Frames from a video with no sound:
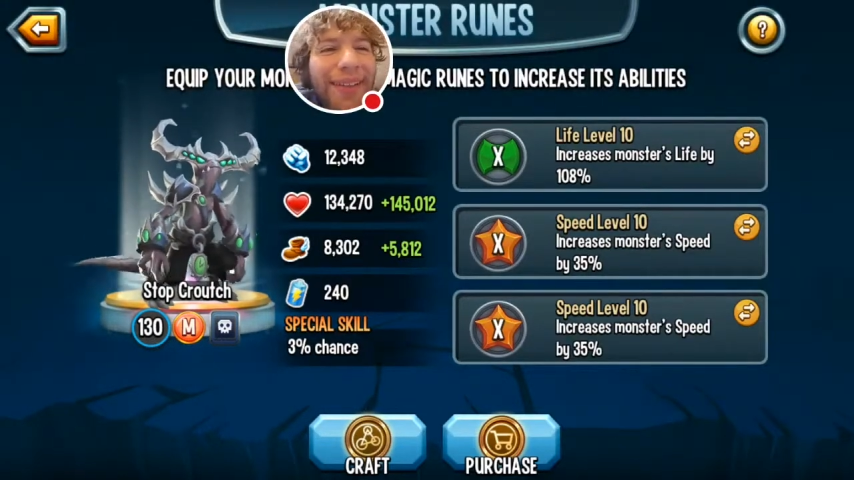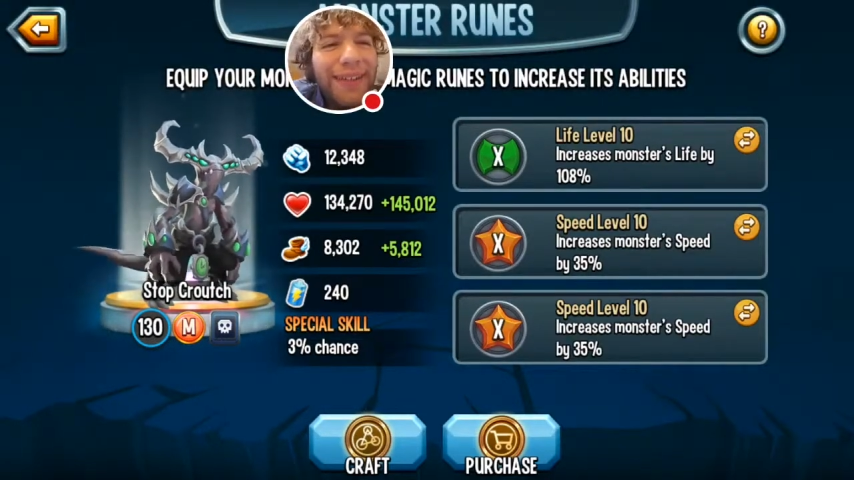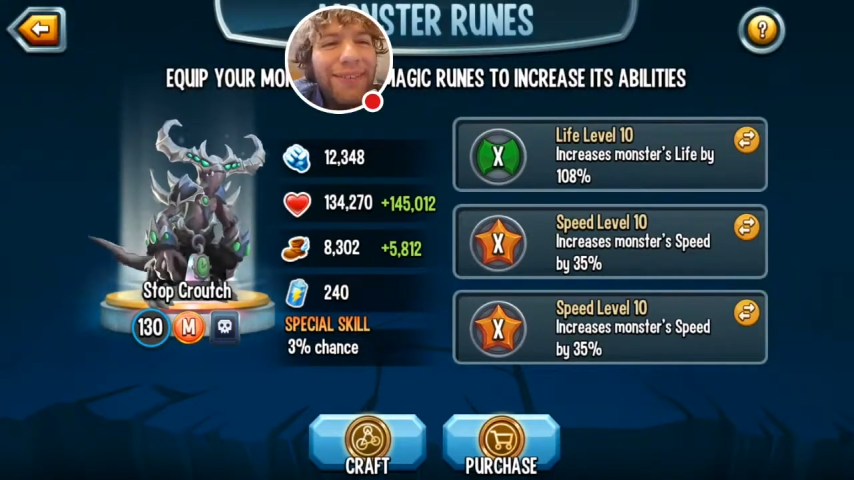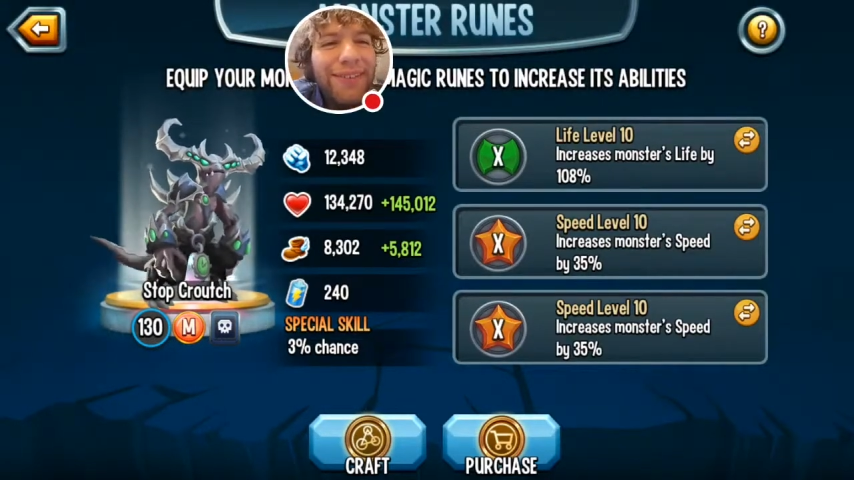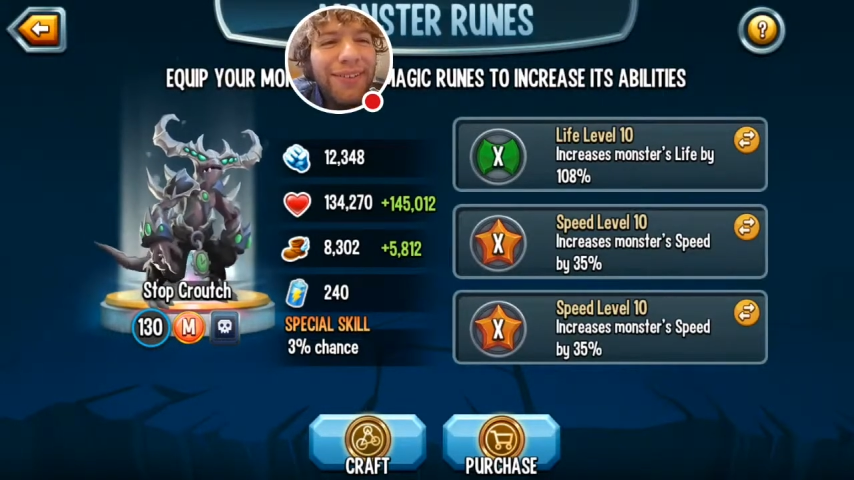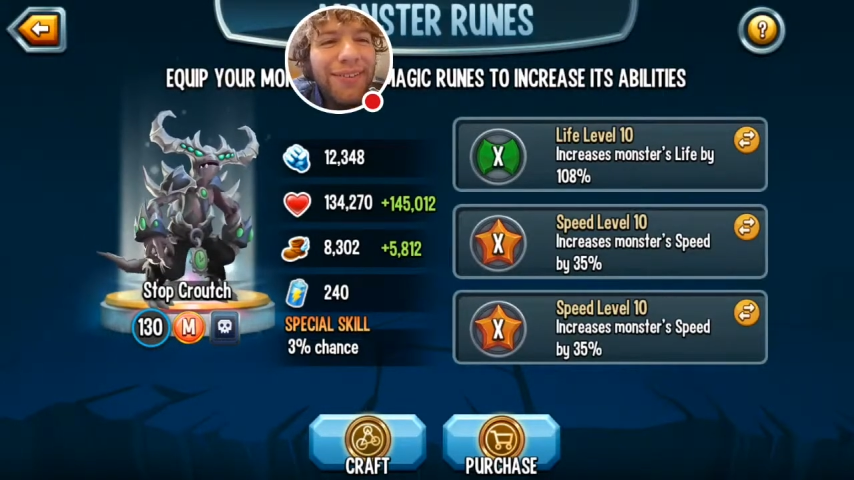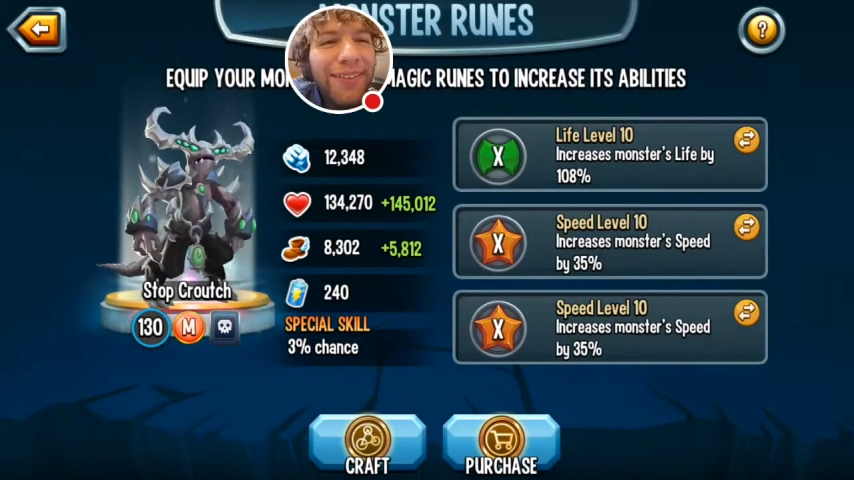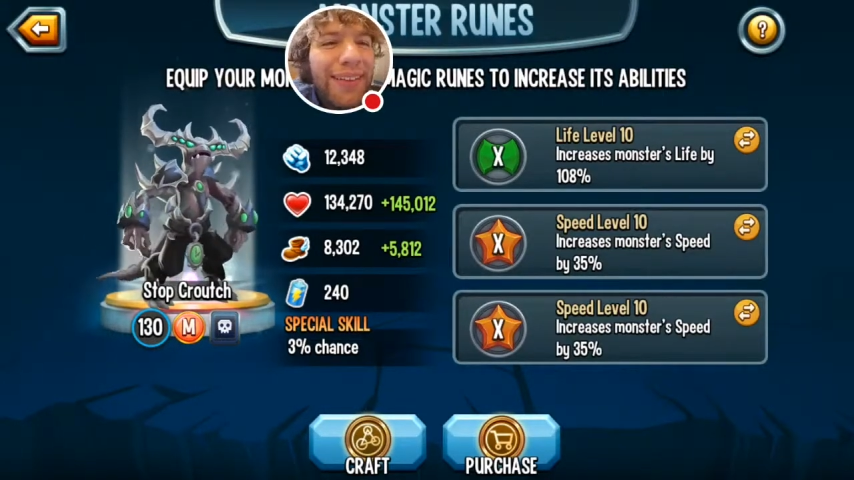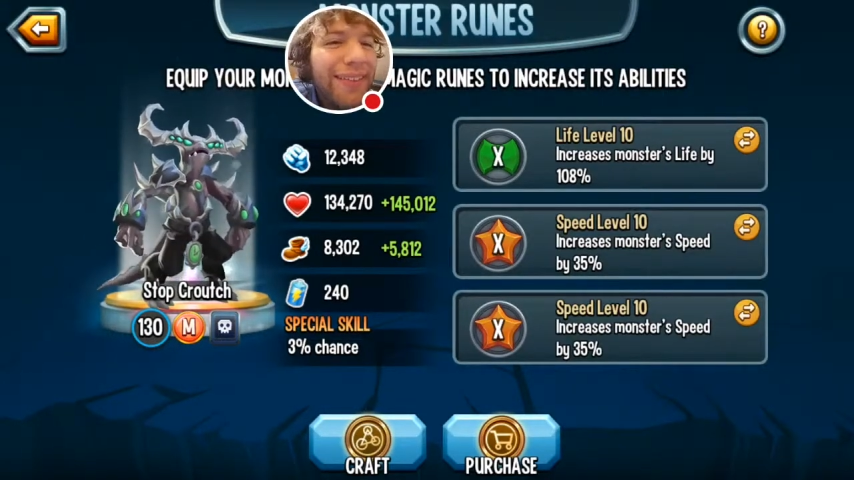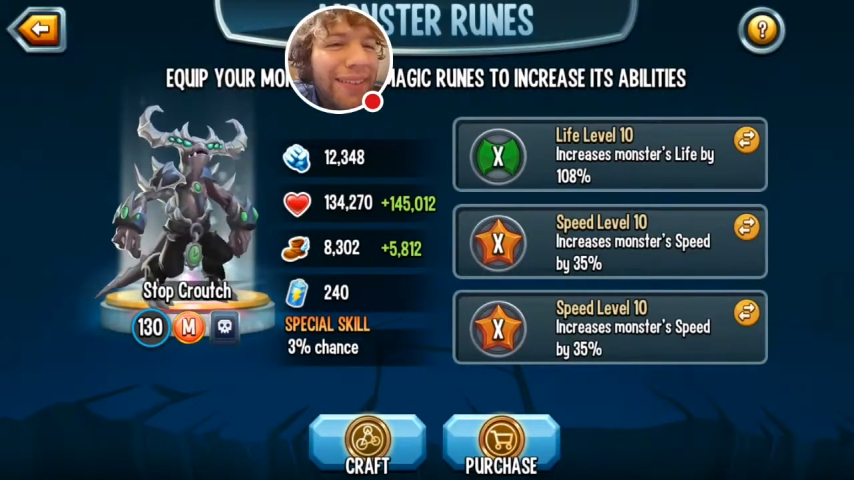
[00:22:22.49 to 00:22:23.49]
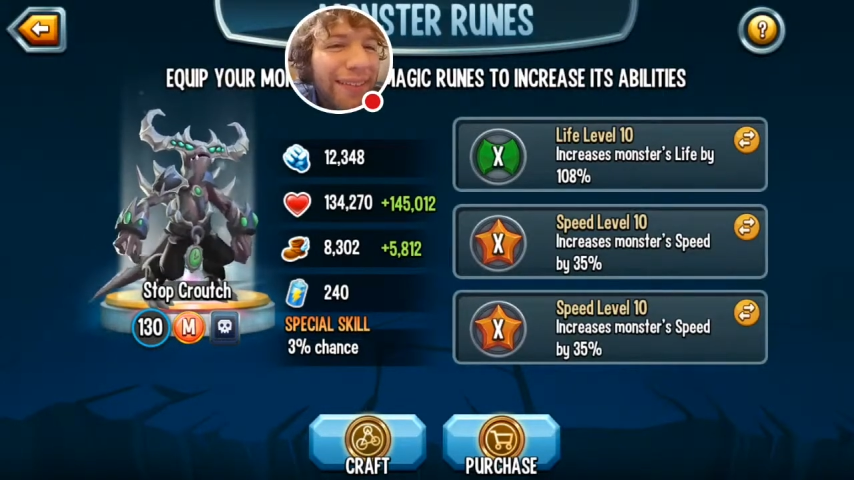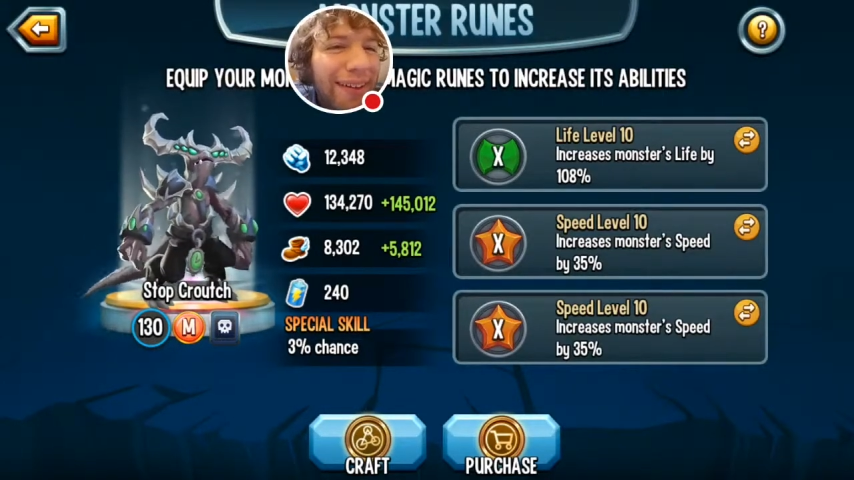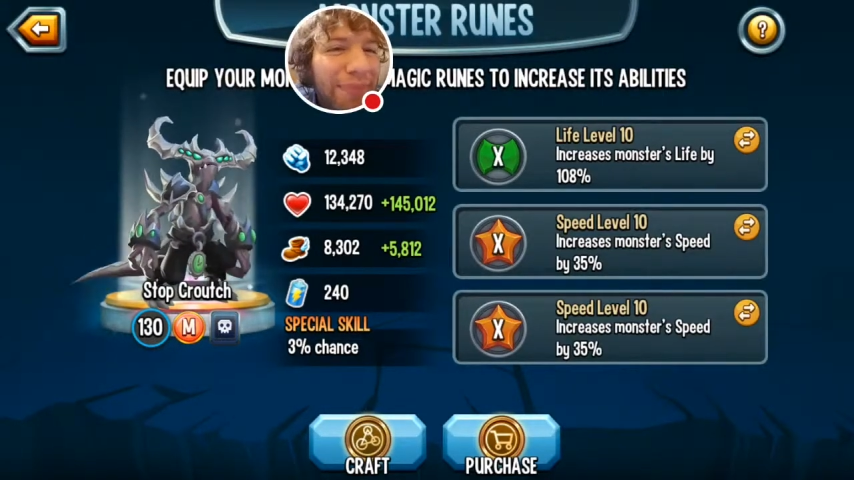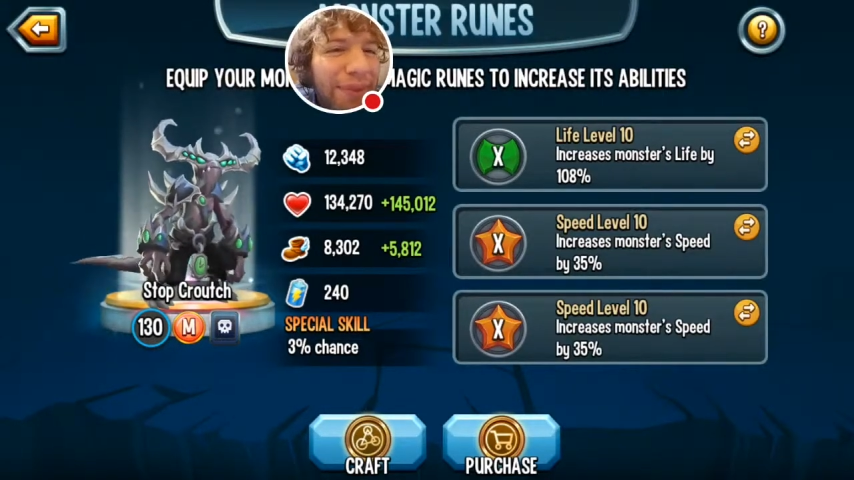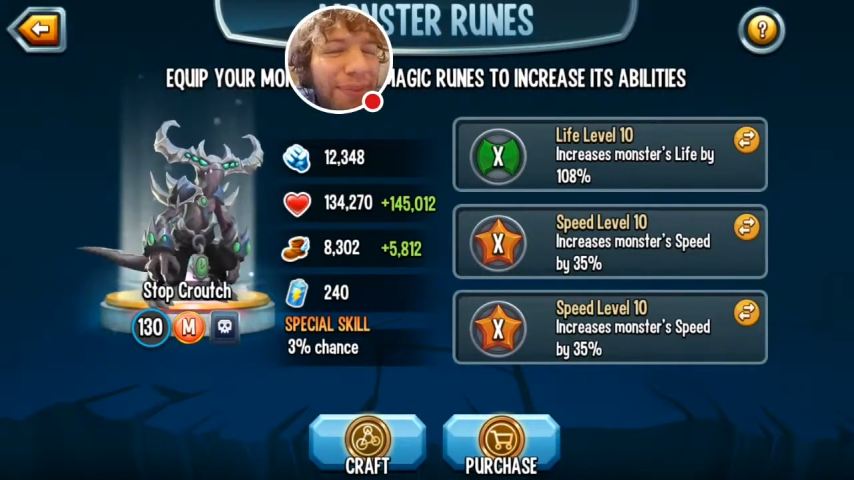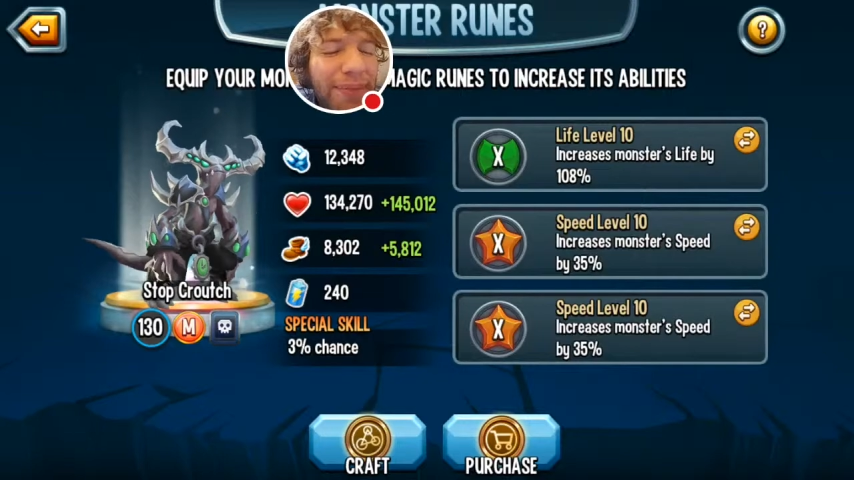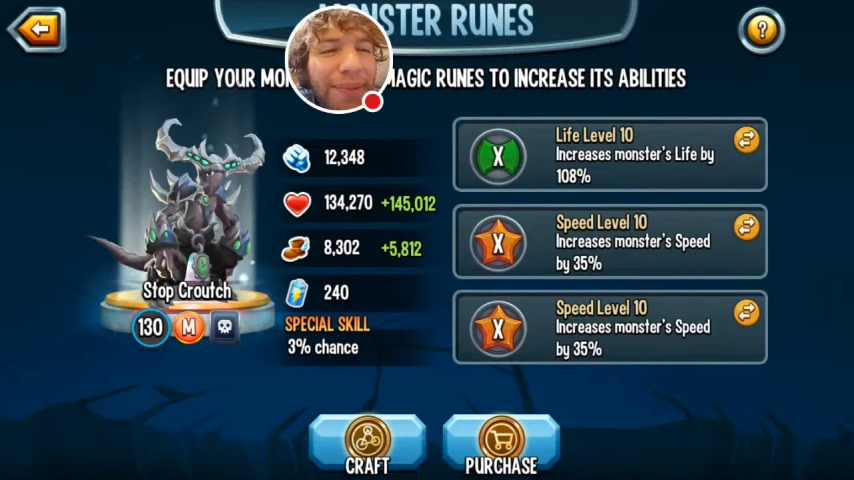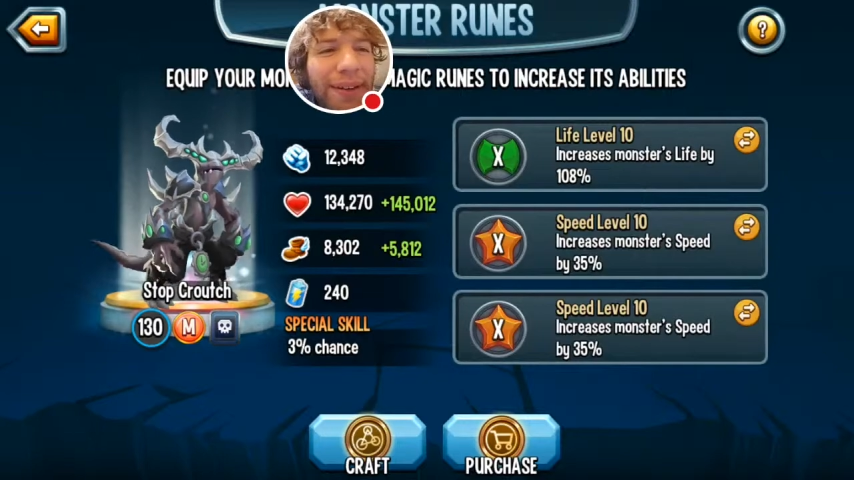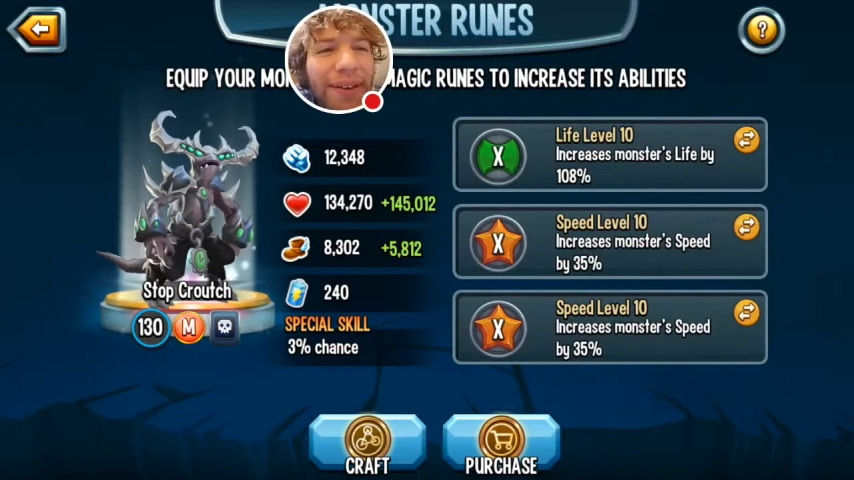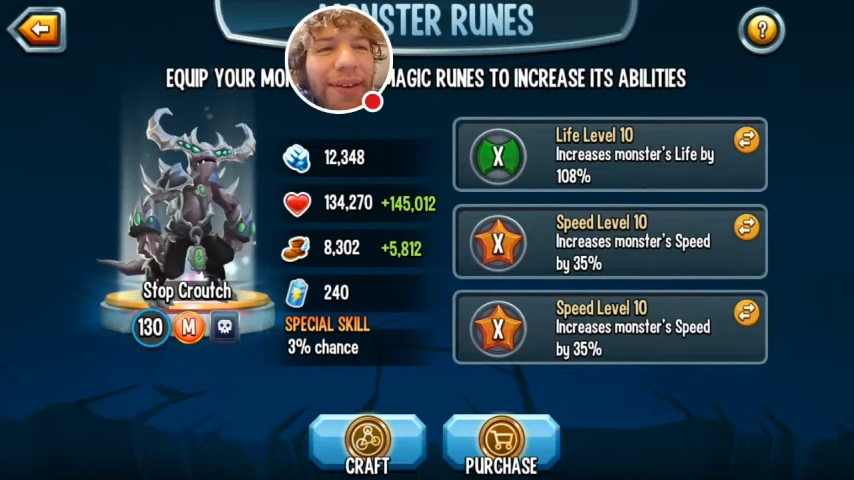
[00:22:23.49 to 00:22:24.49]
I'm assuming that's a compliment,
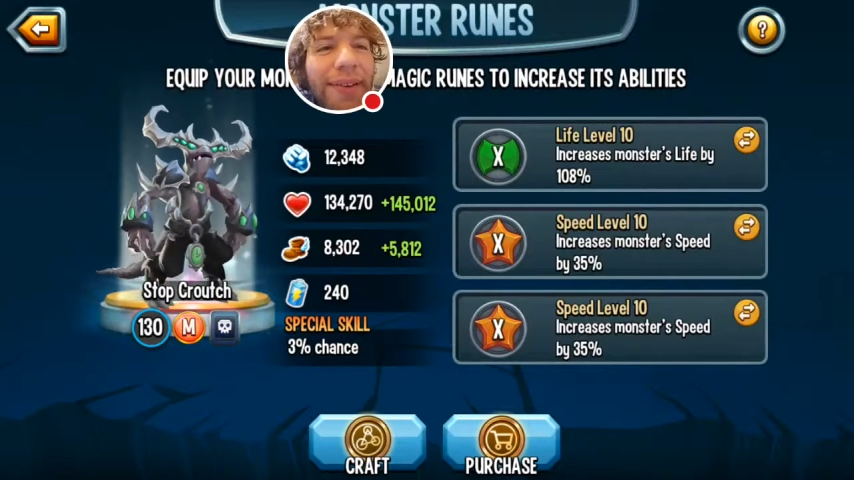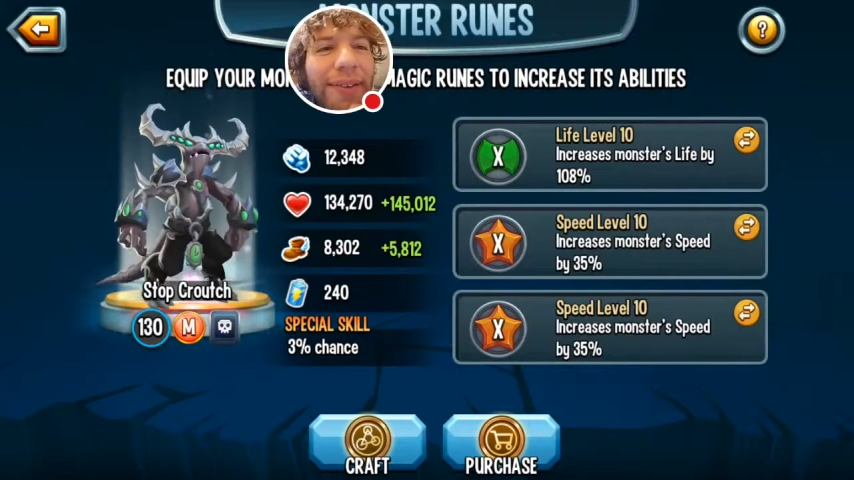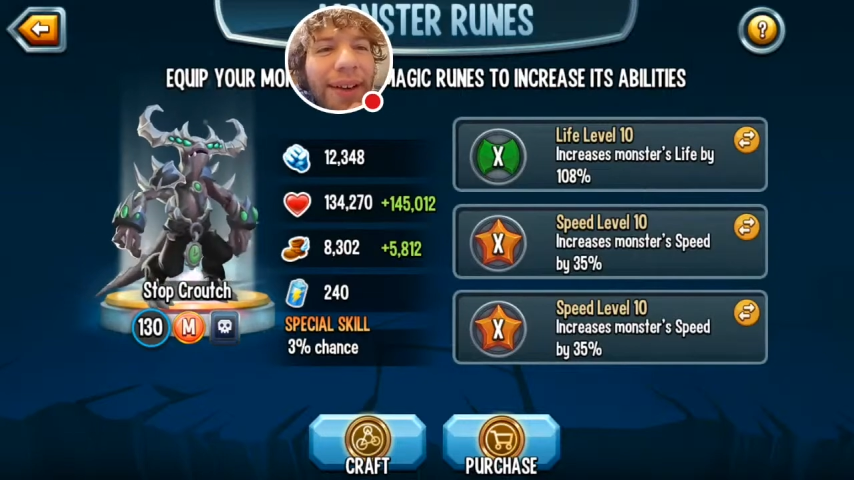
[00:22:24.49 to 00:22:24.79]
but I don't know.